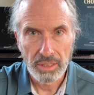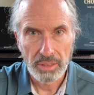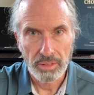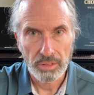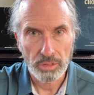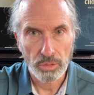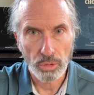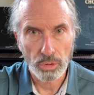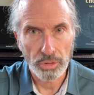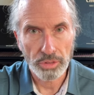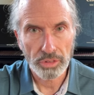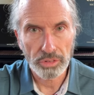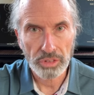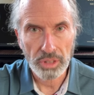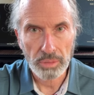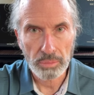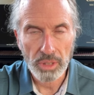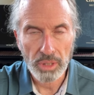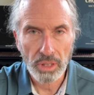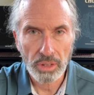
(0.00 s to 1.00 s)
they're all the
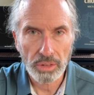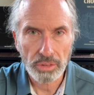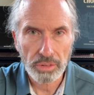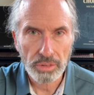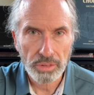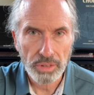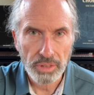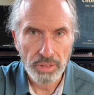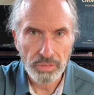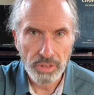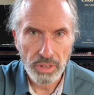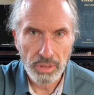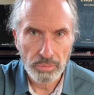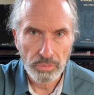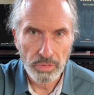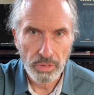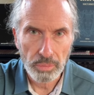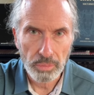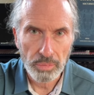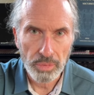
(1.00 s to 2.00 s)
same color, they've come
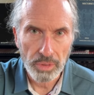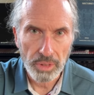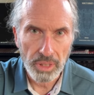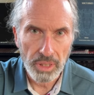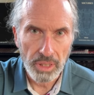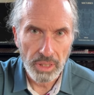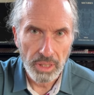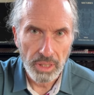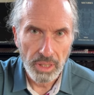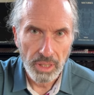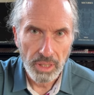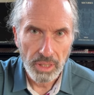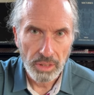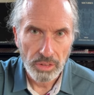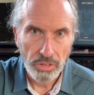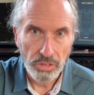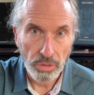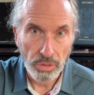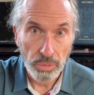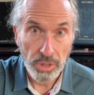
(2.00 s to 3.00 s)
from the,
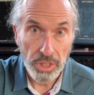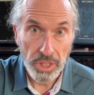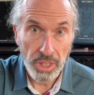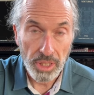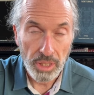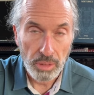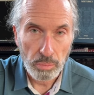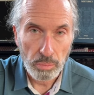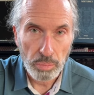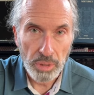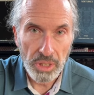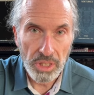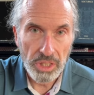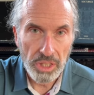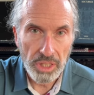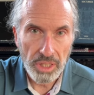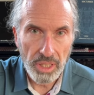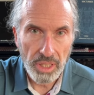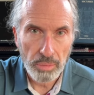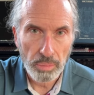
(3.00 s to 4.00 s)
shall we say,
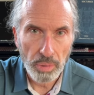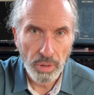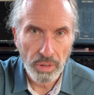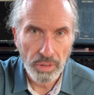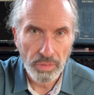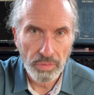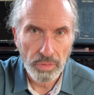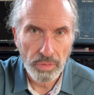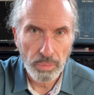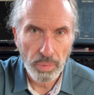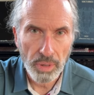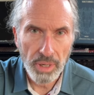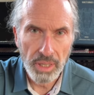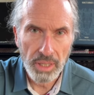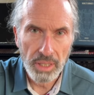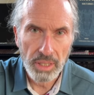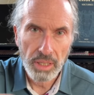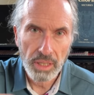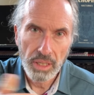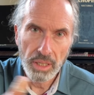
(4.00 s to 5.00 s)
PCA part of the
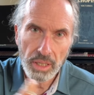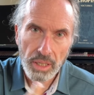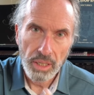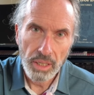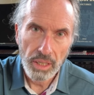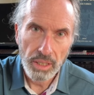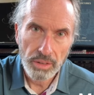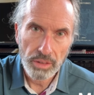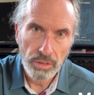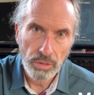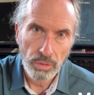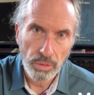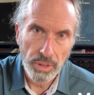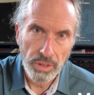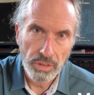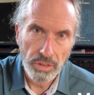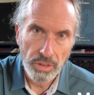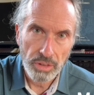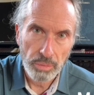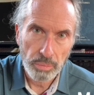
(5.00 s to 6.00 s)
brain, and they're going
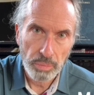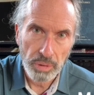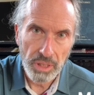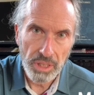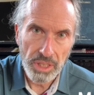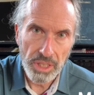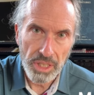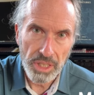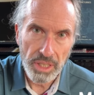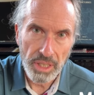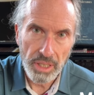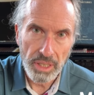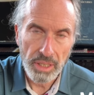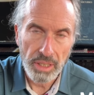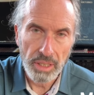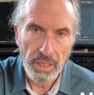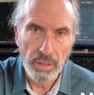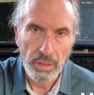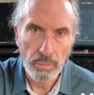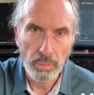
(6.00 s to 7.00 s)
to the
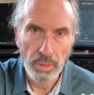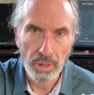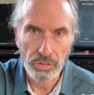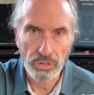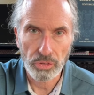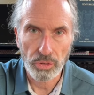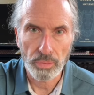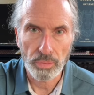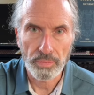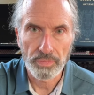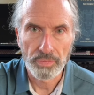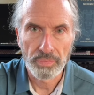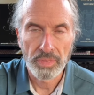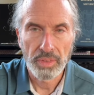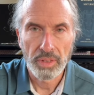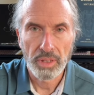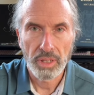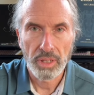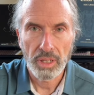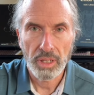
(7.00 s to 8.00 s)
PCA muscle.
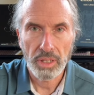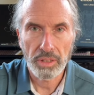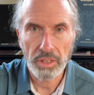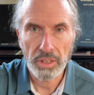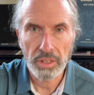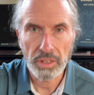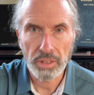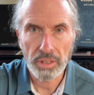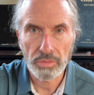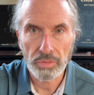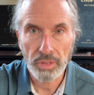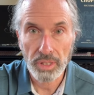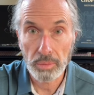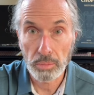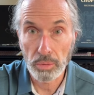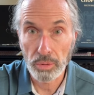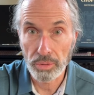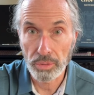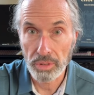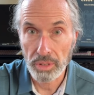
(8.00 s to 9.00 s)
And then I've
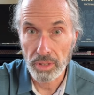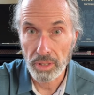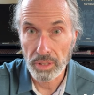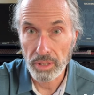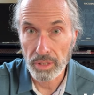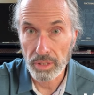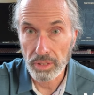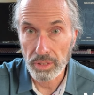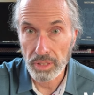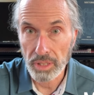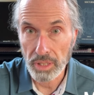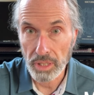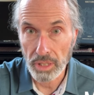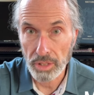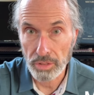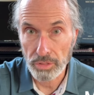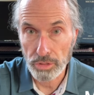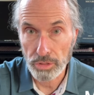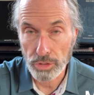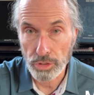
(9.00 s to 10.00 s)
labeled the
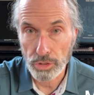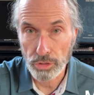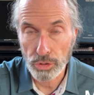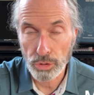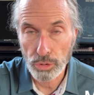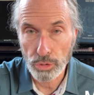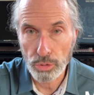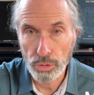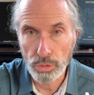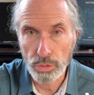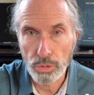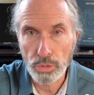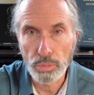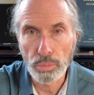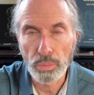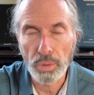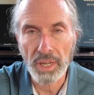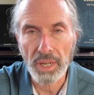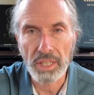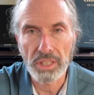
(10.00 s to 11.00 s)
other two
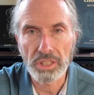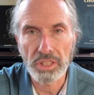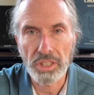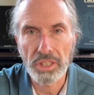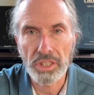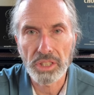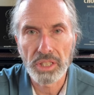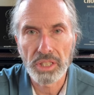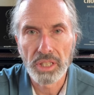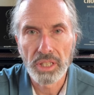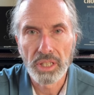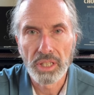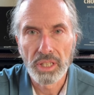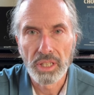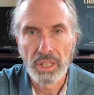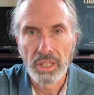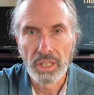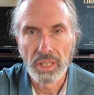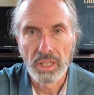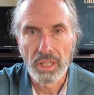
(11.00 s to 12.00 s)
branches
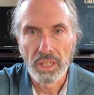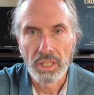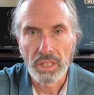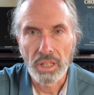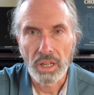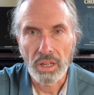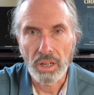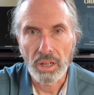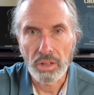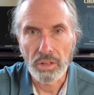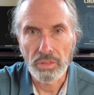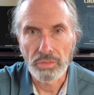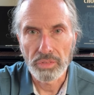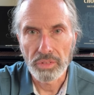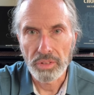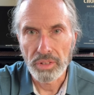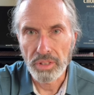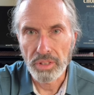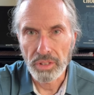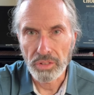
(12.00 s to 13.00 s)
of
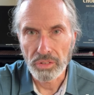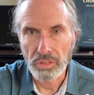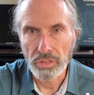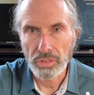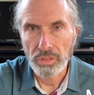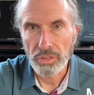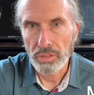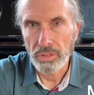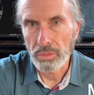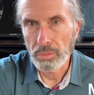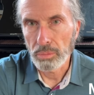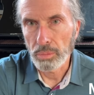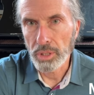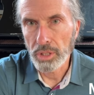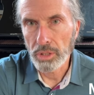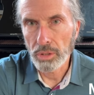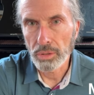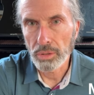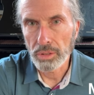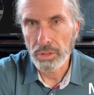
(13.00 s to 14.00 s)
this
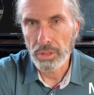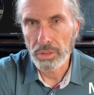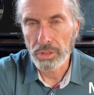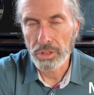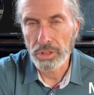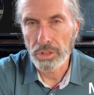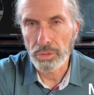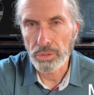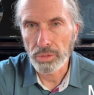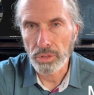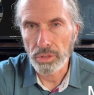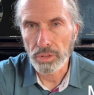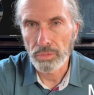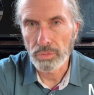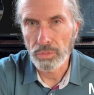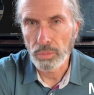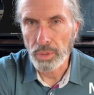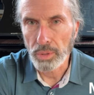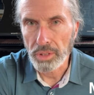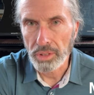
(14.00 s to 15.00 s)
recurrent laryngeal
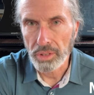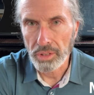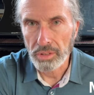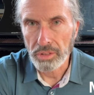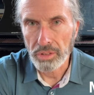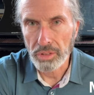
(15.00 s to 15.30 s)
nerve with